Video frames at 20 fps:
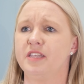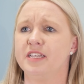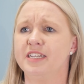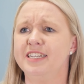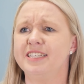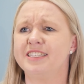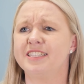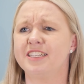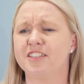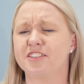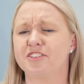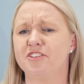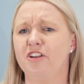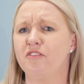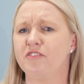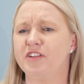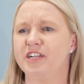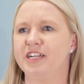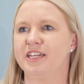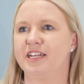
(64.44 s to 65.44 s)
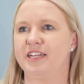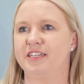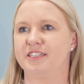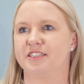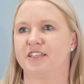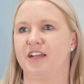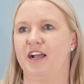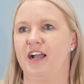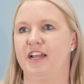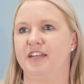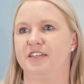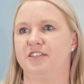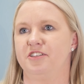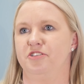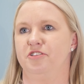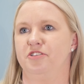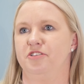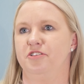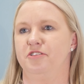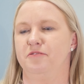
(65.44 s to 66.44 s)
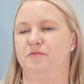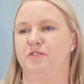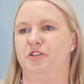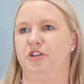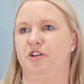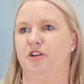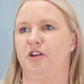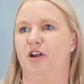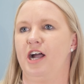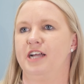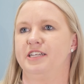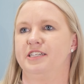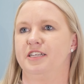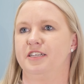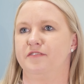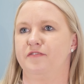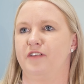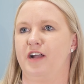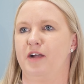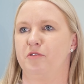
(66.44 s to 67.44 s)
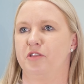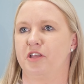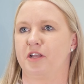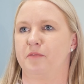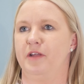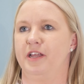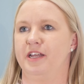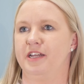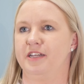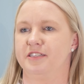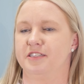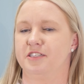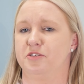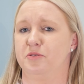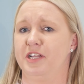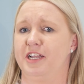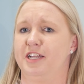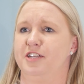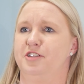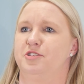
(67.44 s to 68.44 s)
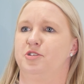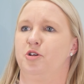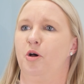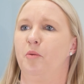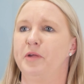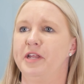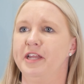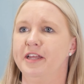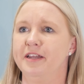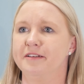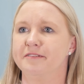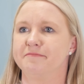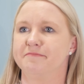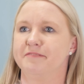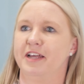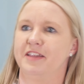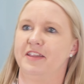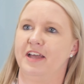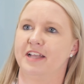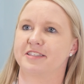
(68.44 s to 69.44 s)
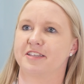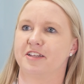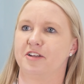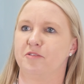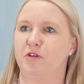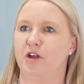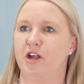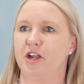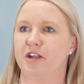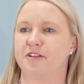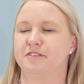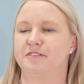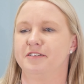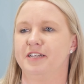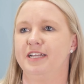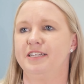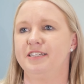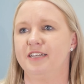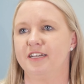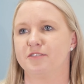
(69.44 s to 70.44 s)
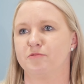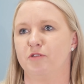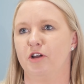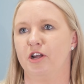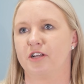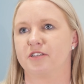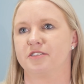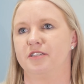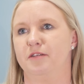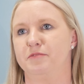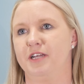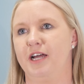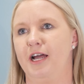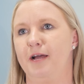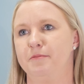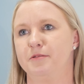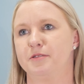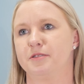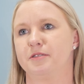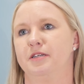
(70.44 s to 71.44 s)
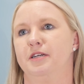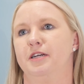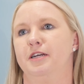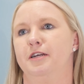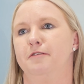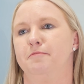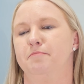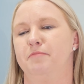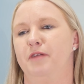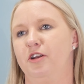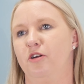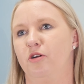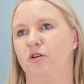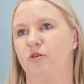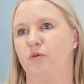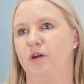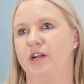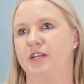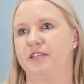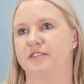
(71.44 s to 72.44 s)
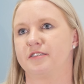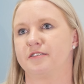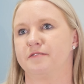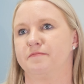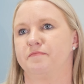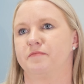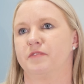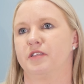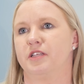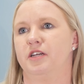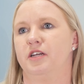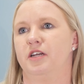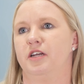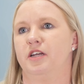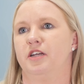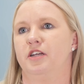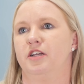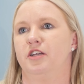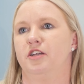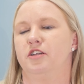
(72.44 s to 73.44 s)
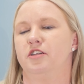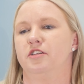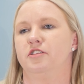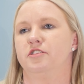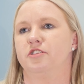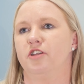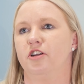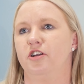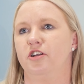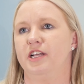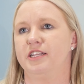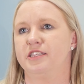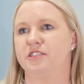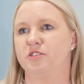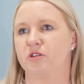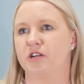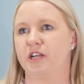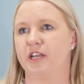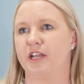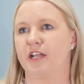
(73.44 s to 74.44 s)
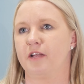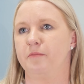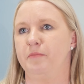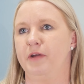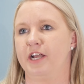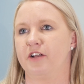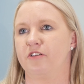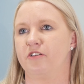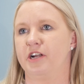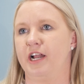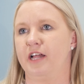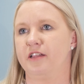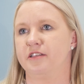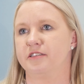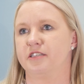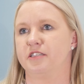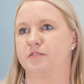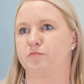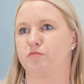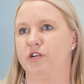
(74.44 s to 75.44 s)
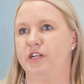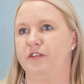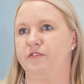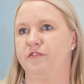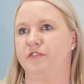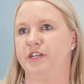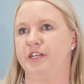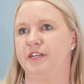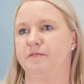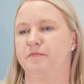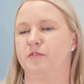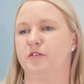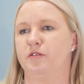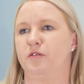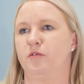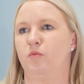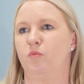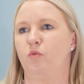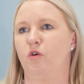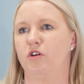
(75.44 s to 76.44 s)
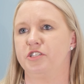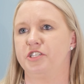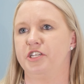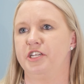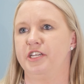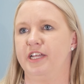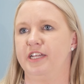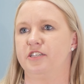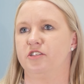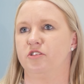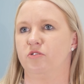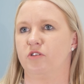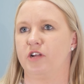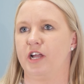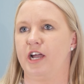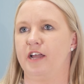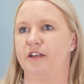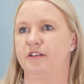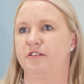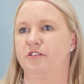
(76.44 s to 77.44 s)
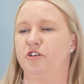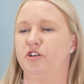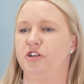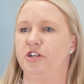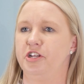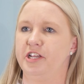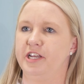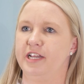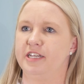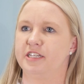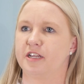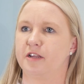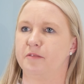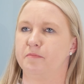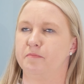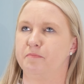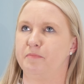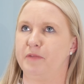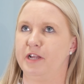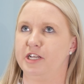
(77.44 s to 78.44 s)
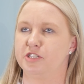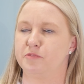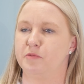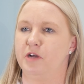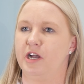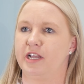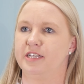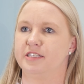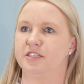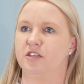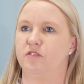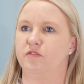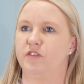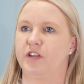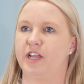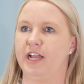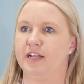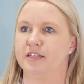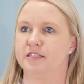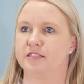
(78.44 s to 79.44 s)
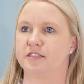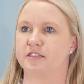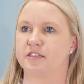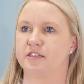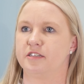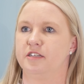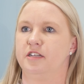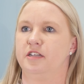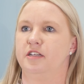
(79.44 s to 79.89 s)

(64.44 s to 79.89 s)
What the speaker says: is that it's not really designed to, identify what the competitors are doing and just copy it, and that's going to work. It does work sometimes, but not always. So let's look at a competitor analysis briefly. What do you need to look at? Who do you need to benchmark yourself against?